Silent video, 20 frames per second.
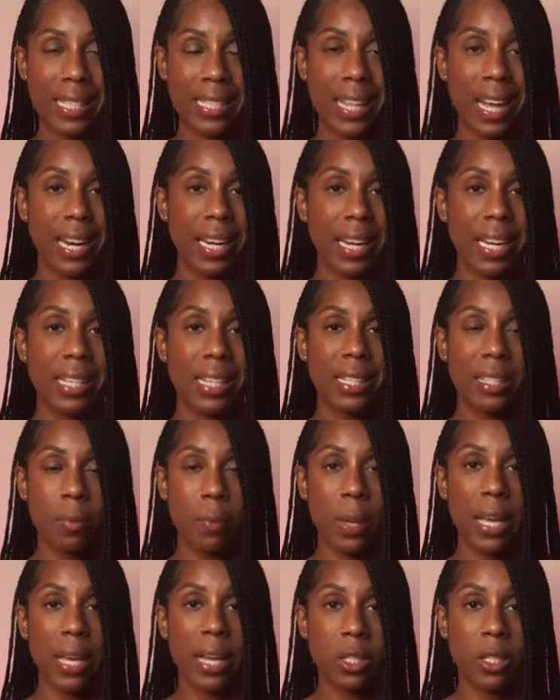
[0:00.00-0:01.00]
that need to
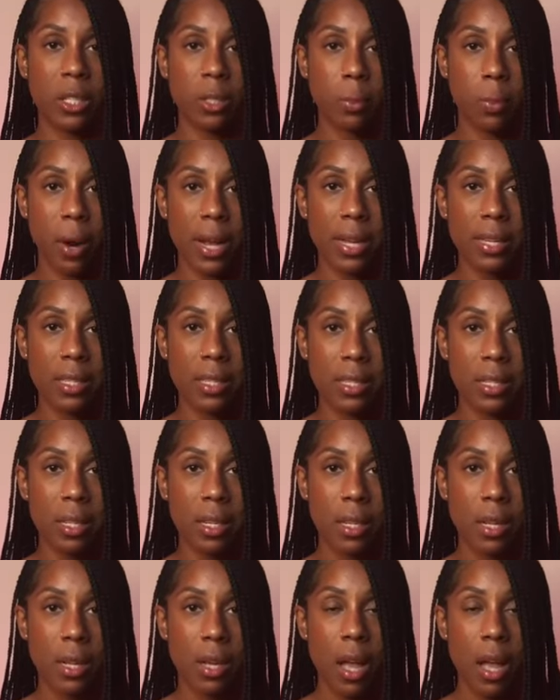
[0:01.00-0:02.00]
be expressed,
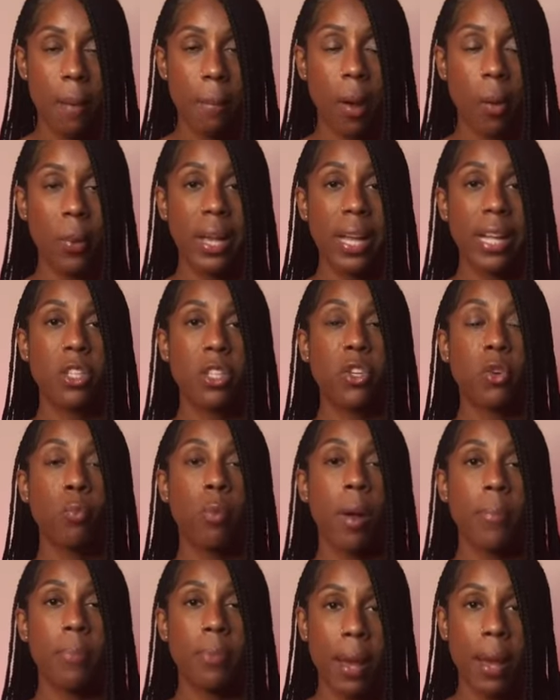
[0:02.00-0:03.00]
but we
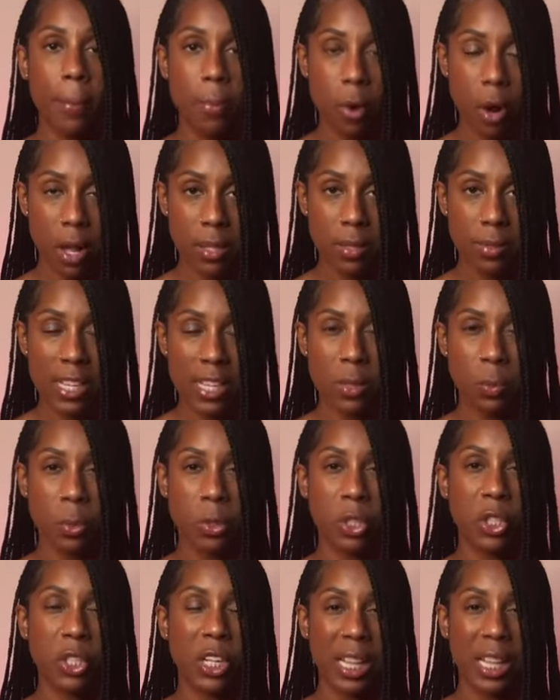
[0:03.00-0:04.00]
interrupt that process
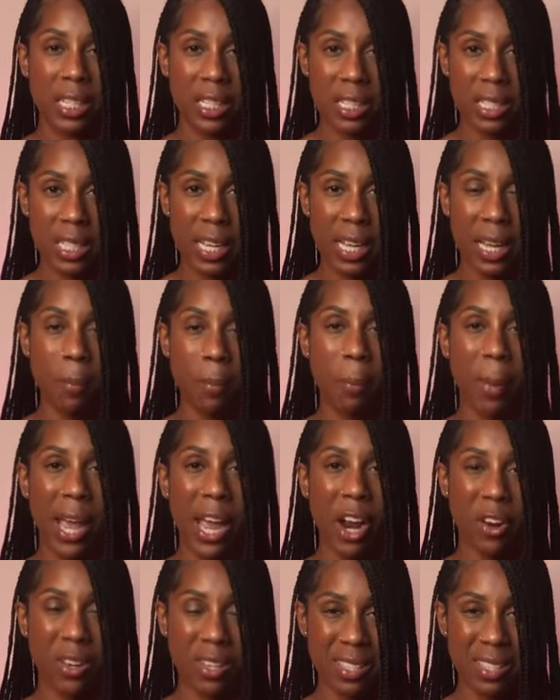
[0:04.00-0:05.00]
with jealousy,
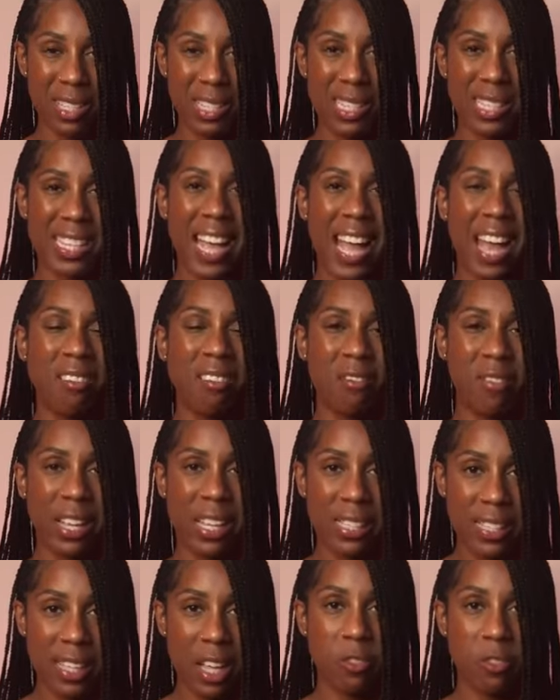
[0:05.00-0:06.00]
comparisons, envy,
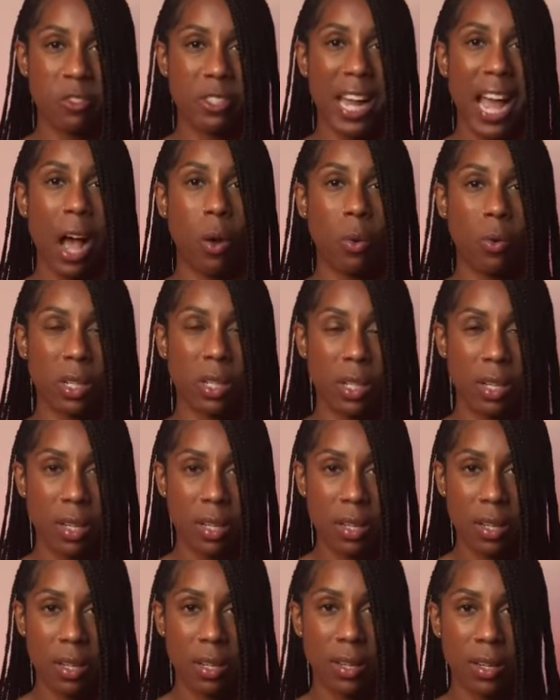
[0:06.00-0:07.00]
self doubt.
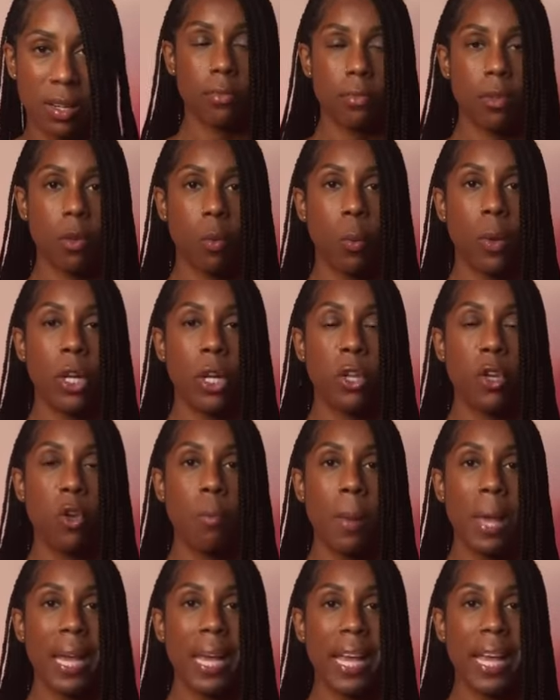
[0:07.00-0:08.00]
When you
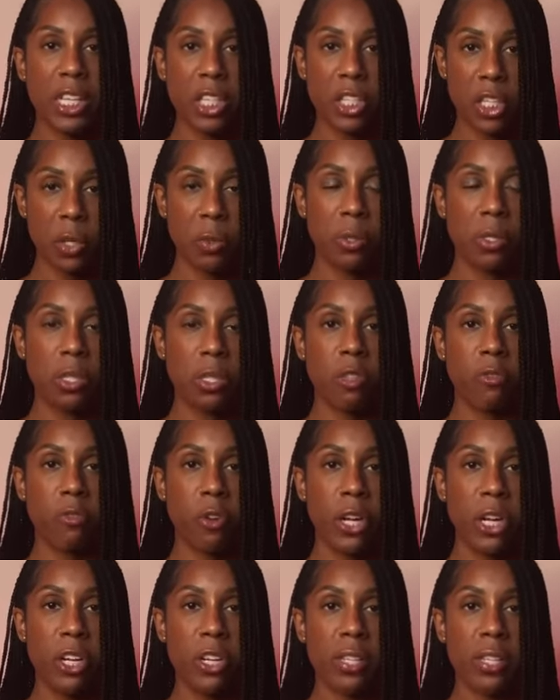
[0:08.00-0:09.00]
make excuses for
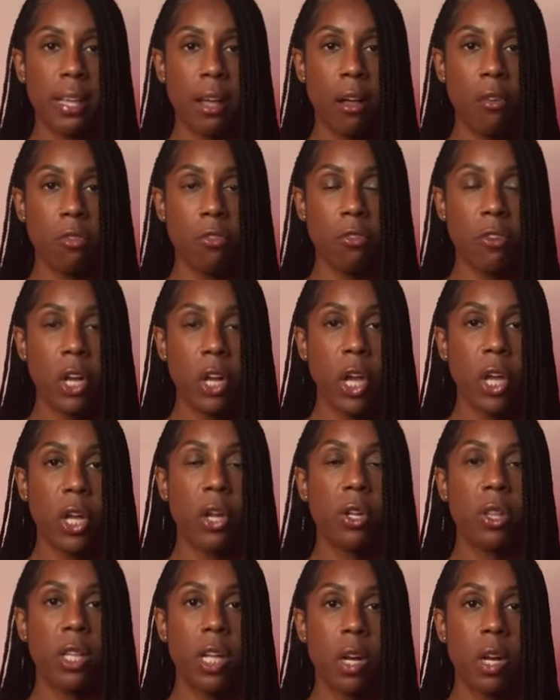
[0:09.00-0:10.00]
yourself,
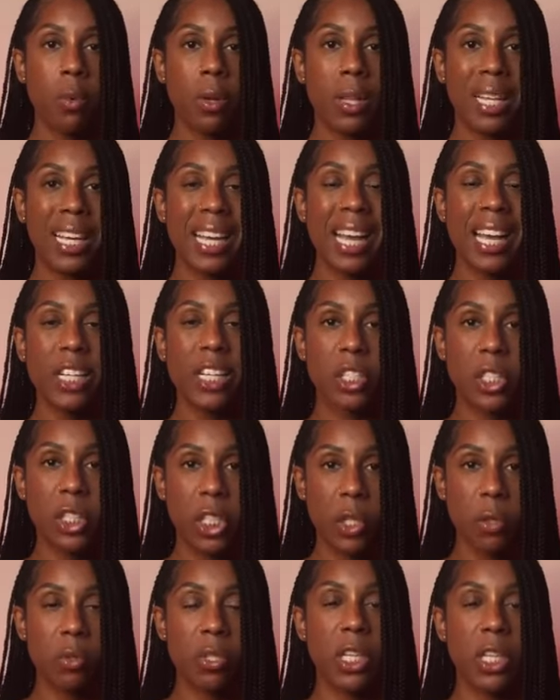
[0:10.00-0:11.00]
you're literally
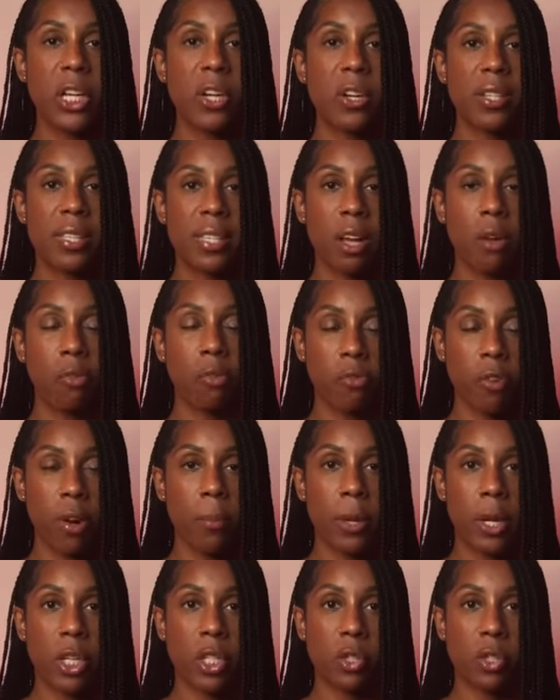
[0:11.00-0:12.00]
excusing yourself from
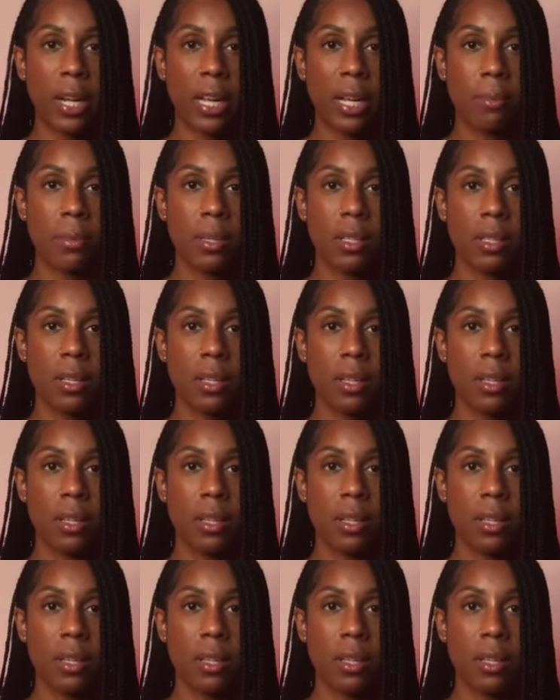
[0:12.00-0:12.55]
your dreams.